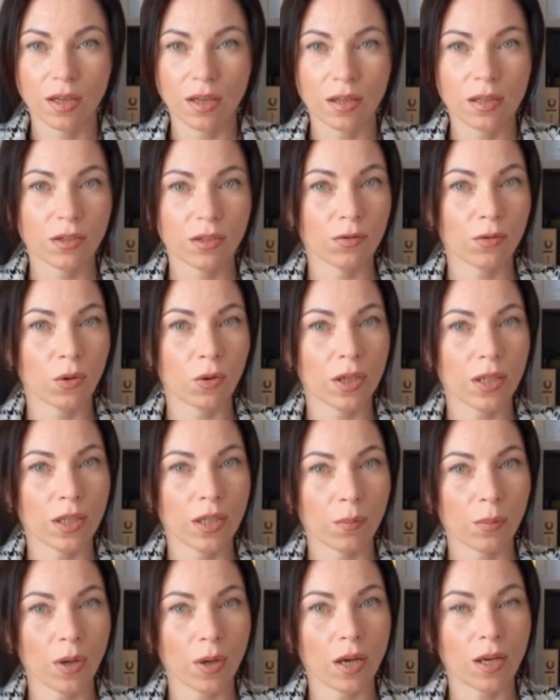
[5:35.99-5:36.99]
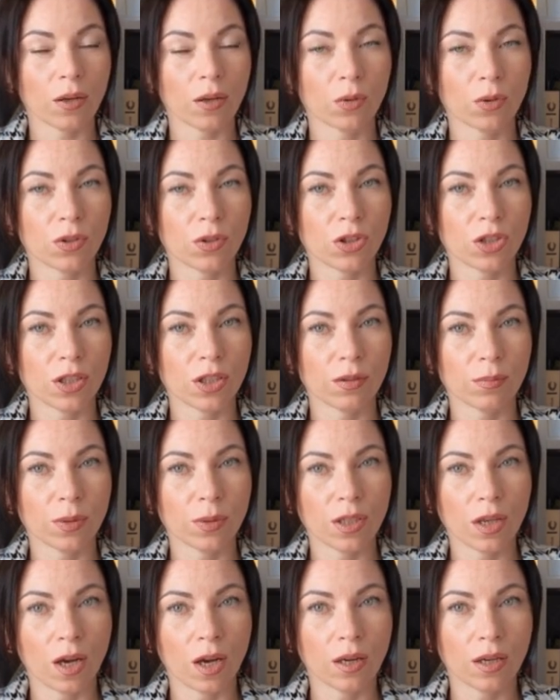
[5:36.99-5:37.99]
It's fully compliant with
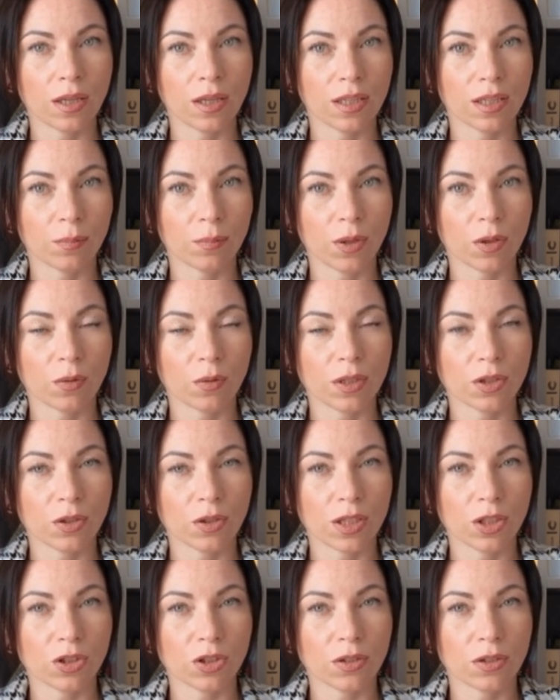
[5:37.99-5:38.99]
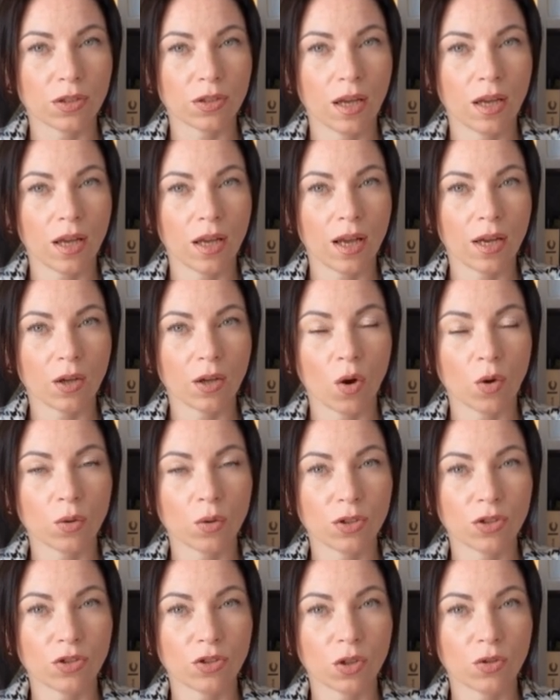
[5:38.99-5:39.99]
GDPR and HIPAA regulations and
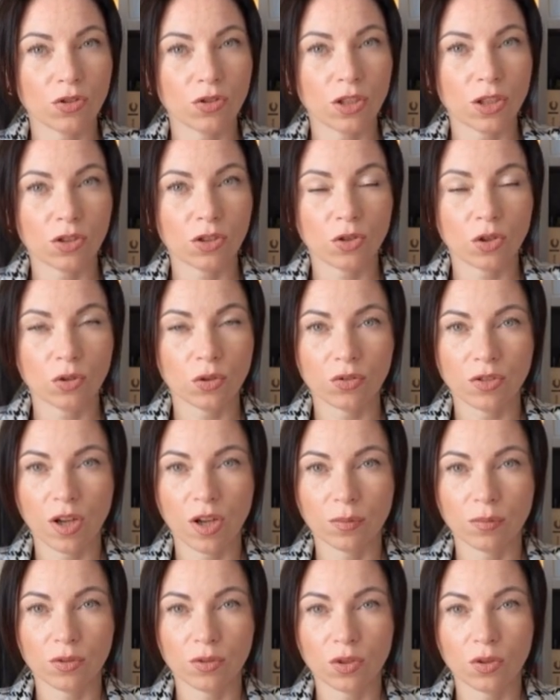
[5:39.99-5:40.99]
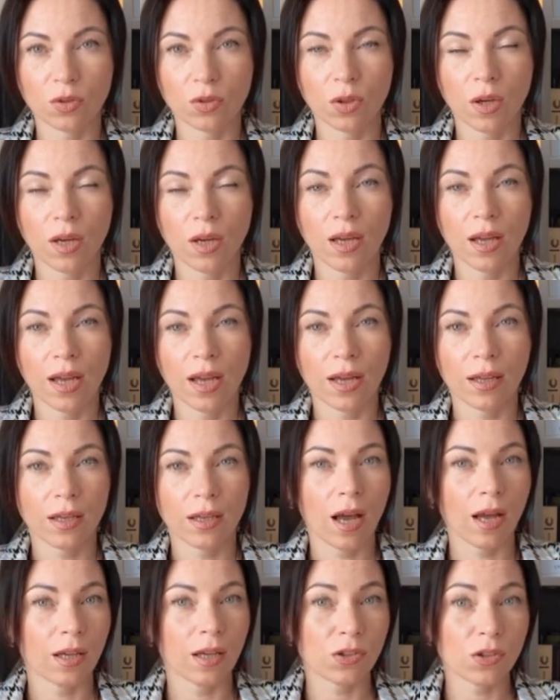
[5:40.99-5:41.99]
holds SOC 2 Type 2 and
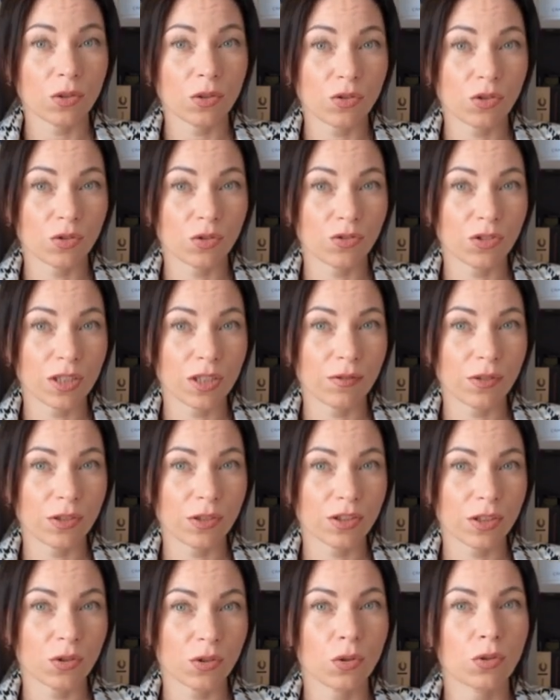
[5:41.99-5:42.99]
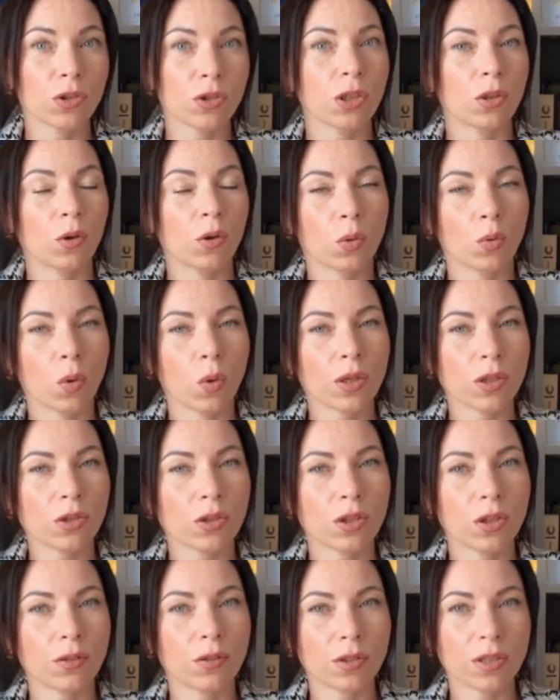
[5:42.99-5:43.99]
ISO 27001
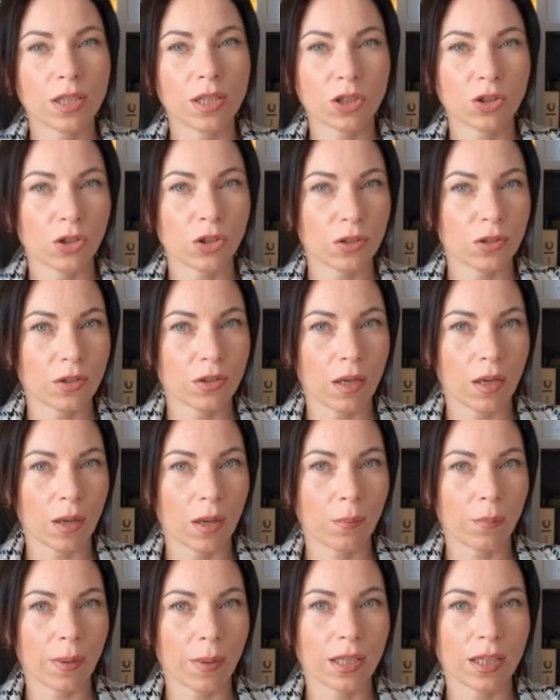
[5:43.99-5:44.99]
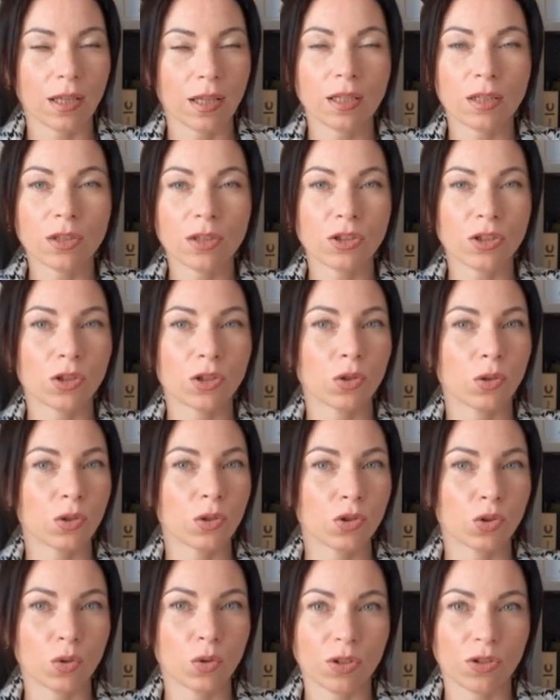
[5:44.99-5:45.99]
certifications, making it a
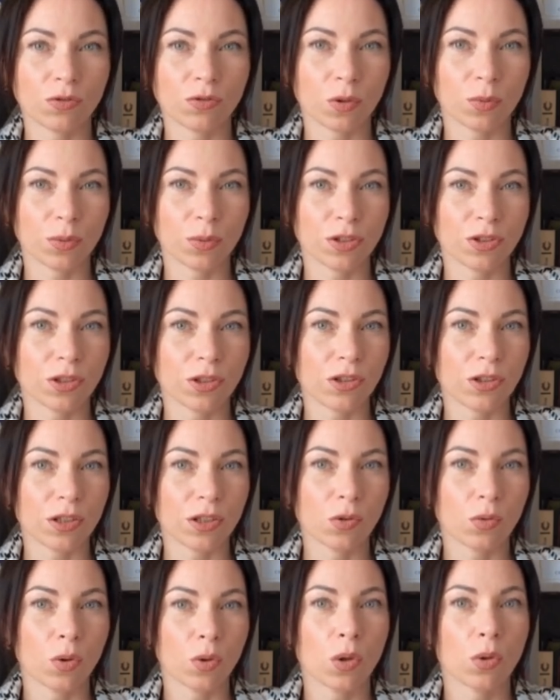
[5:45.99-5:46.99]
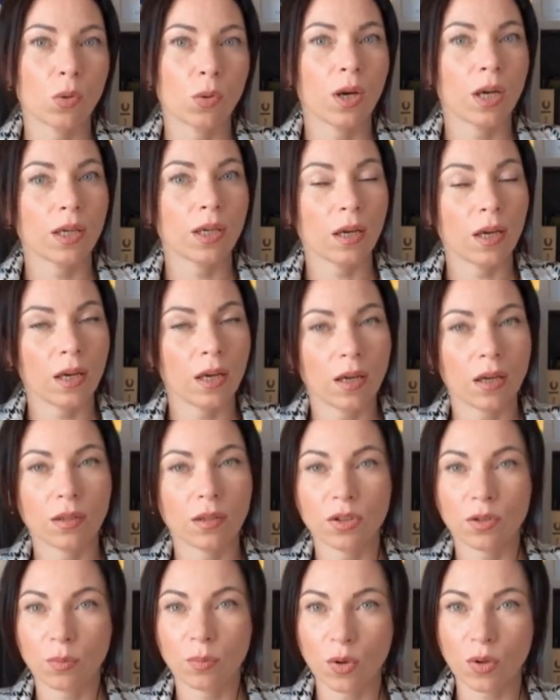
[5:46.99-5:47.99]
secure choice for businesses worldwide.
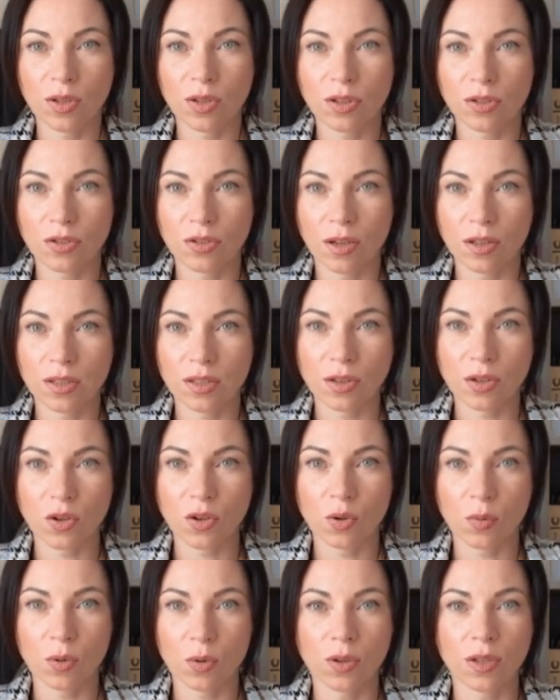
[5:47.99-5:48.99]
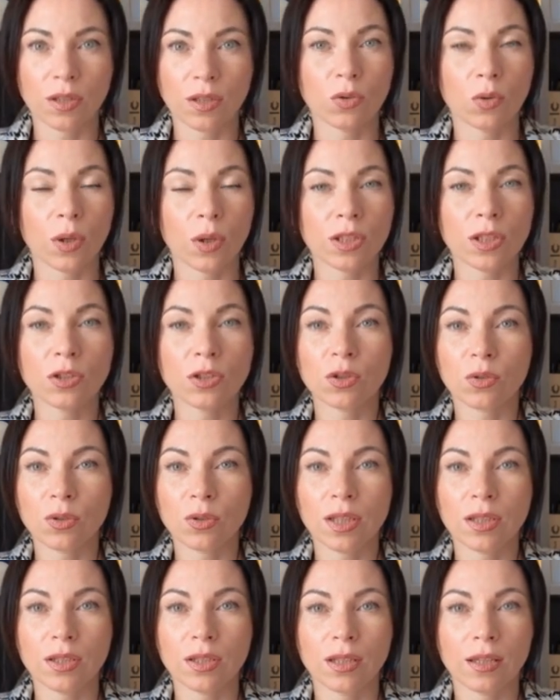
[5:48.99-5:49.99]
Supporting 30 global and 22
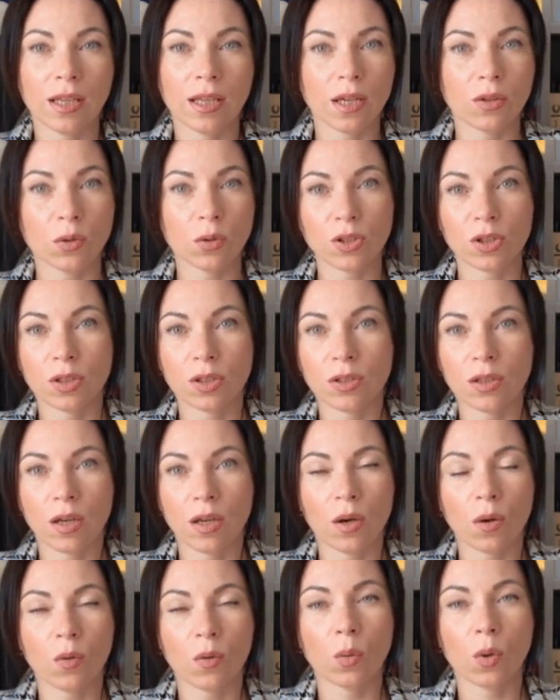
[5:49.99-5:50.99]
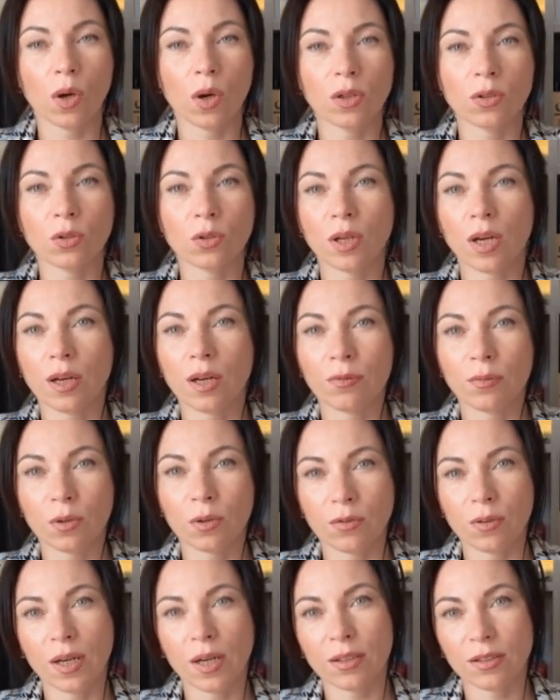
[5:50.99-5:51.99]
Indian languages, WorkDrive
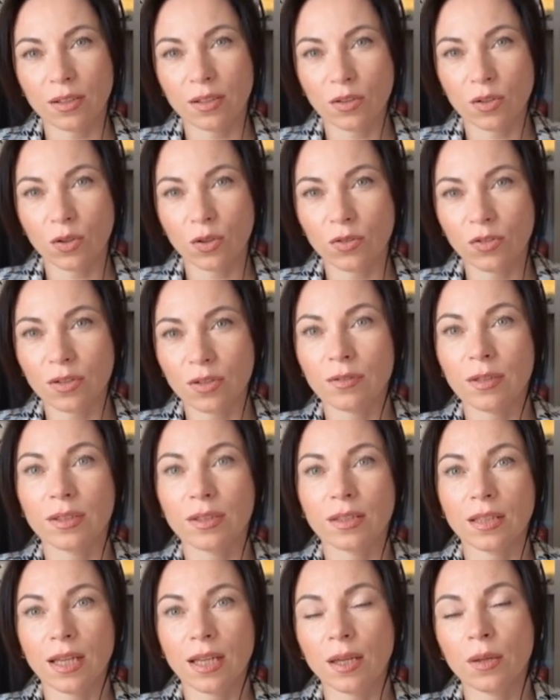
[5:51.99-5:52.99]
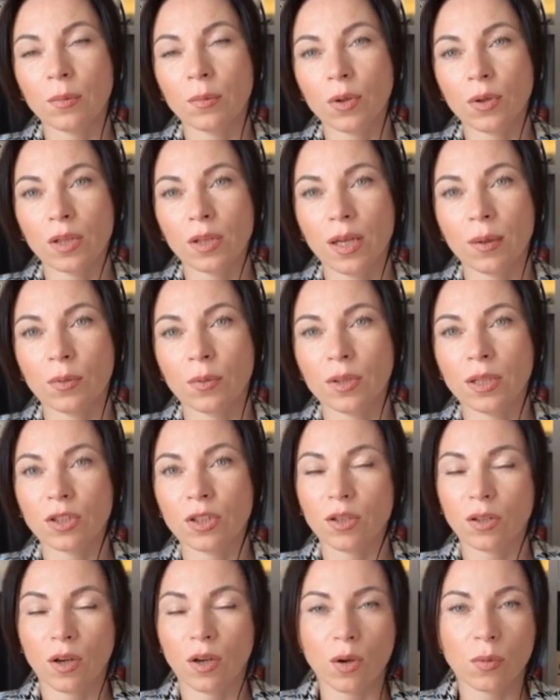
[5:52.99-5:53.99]
provides inclusive and scalable
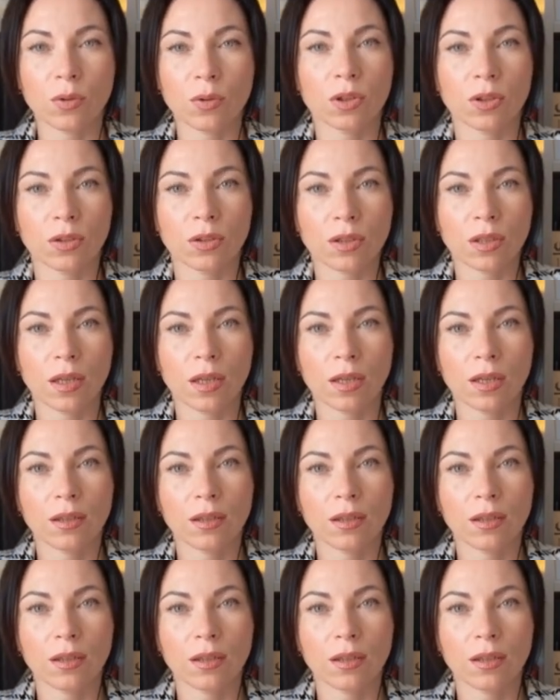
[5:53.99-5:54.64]
collaboration options.